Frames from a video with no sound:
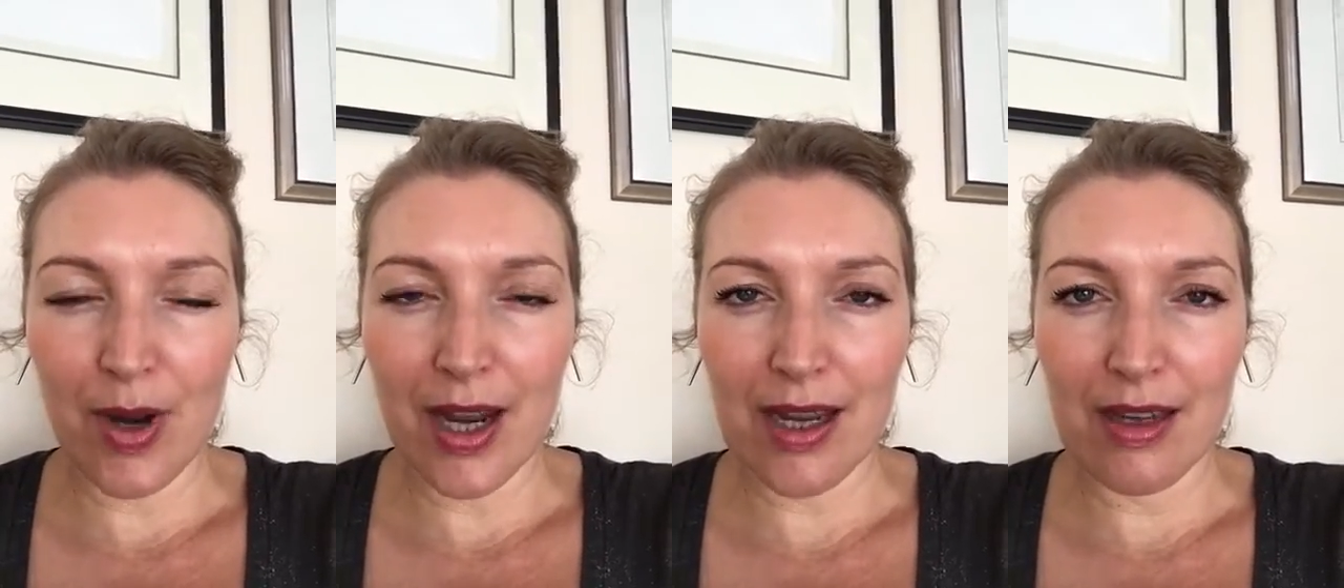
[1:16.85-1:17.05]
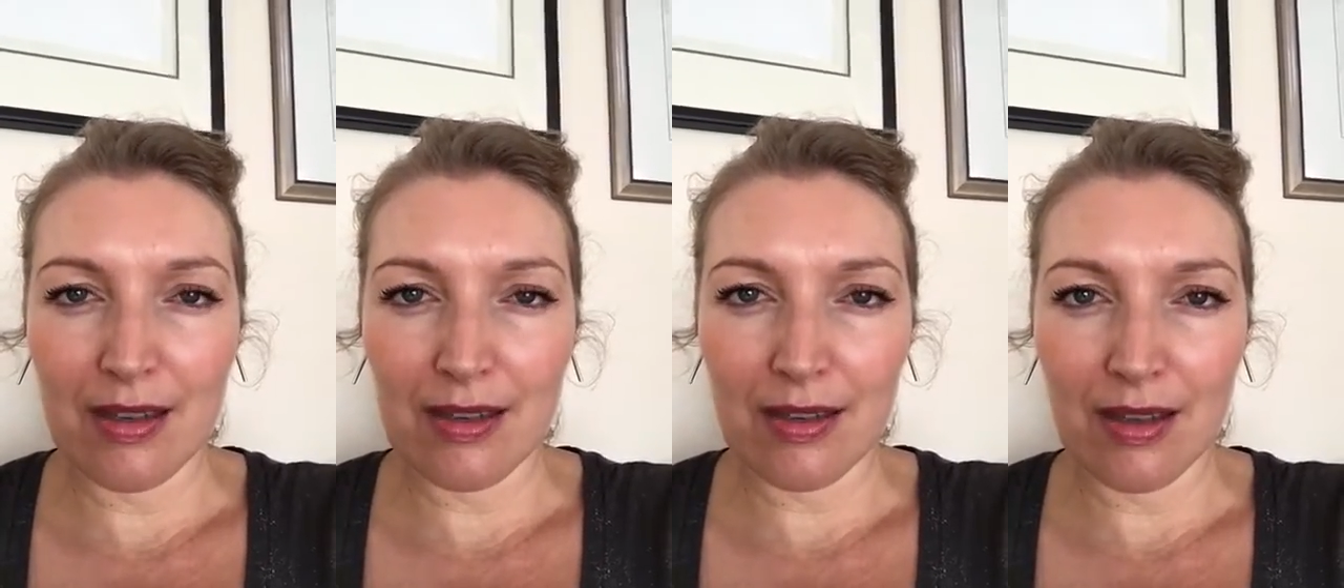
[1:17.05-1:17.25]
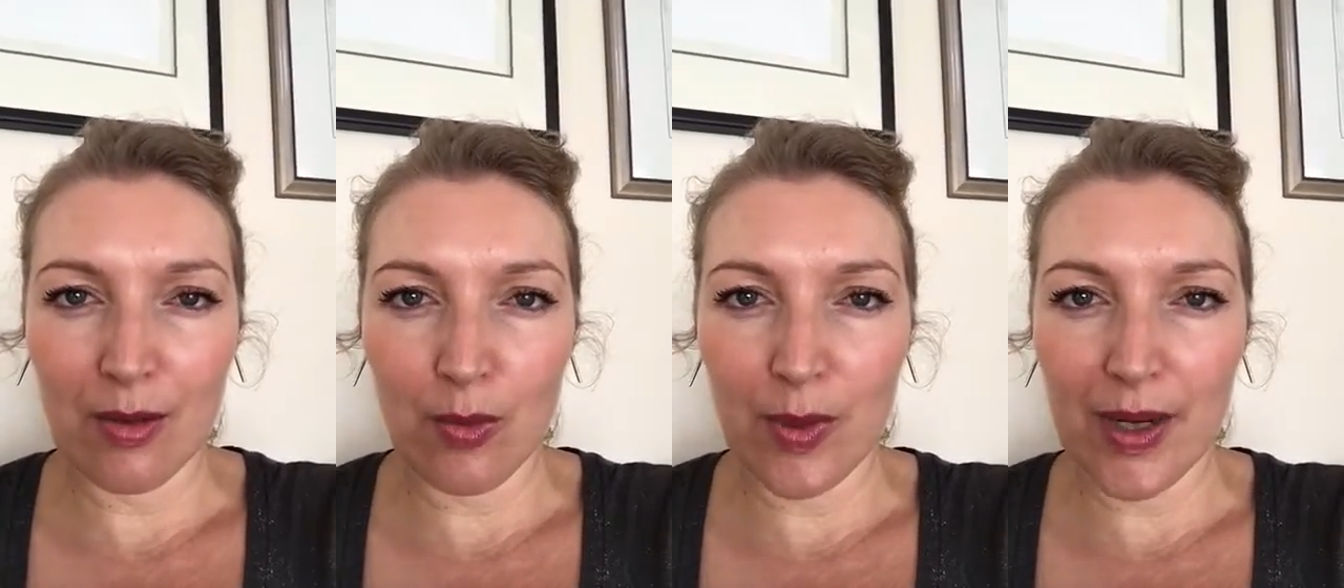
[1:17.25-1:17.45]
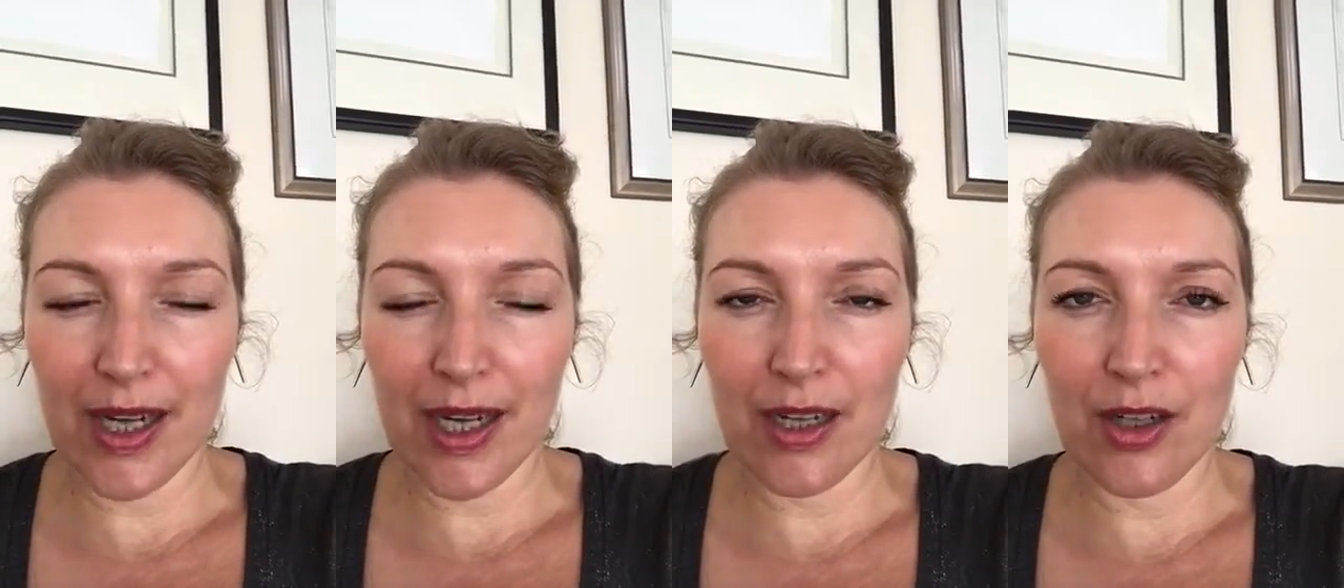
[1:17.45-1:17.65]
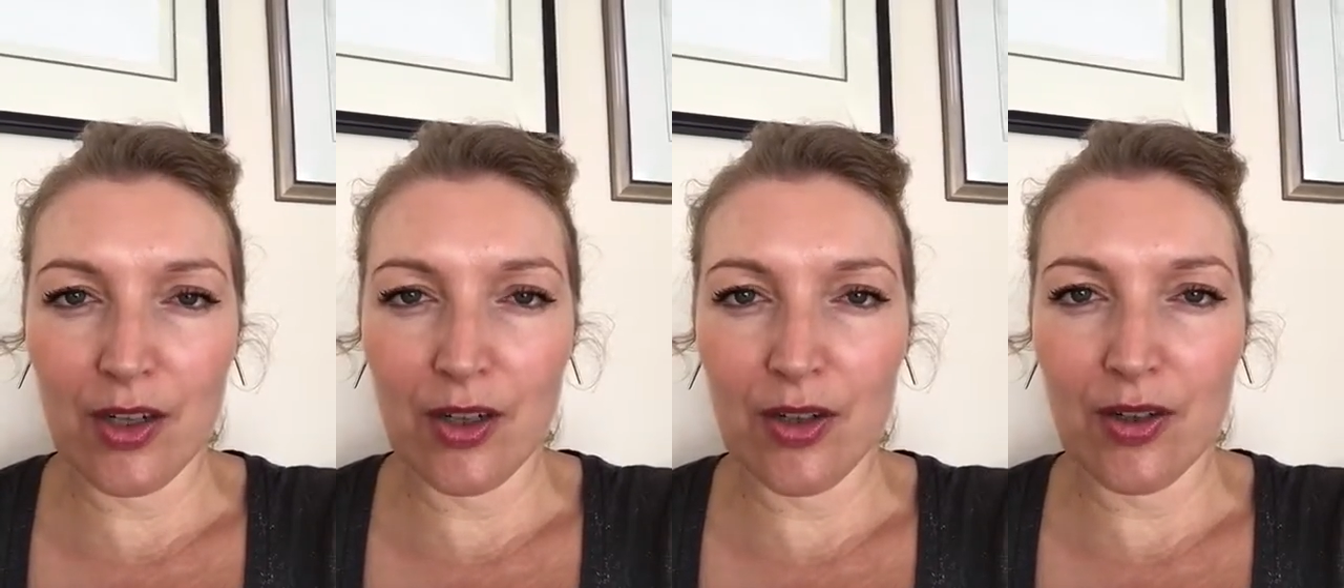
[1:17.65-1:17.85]
ways that we
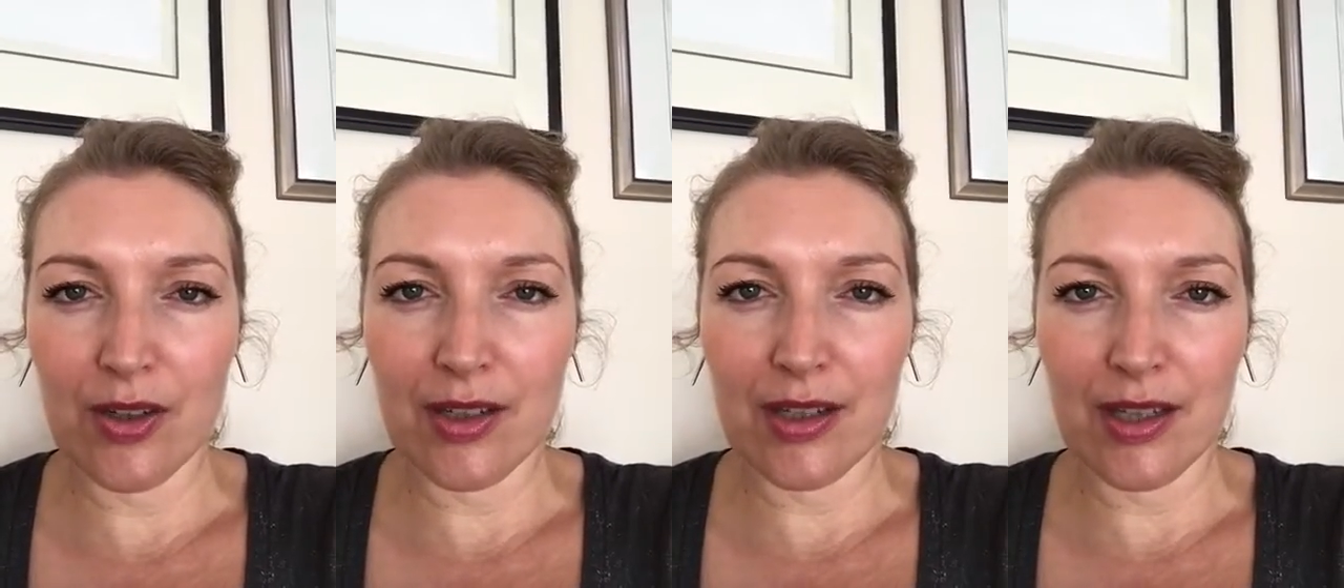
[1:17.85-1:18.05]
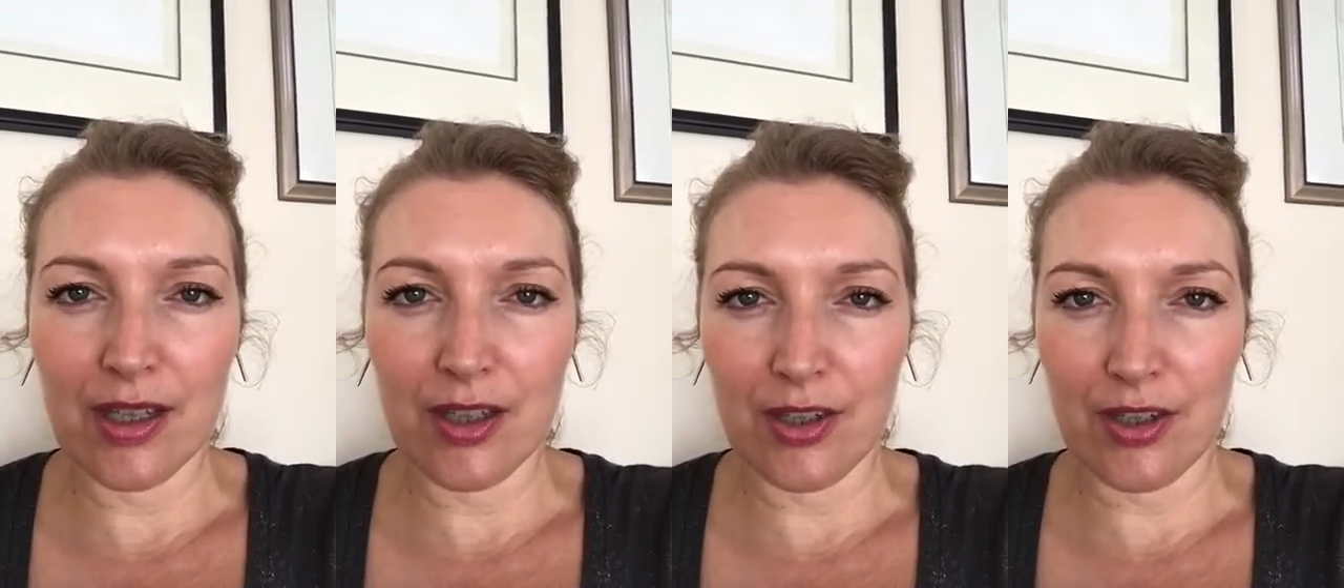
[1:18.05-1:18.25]
can use the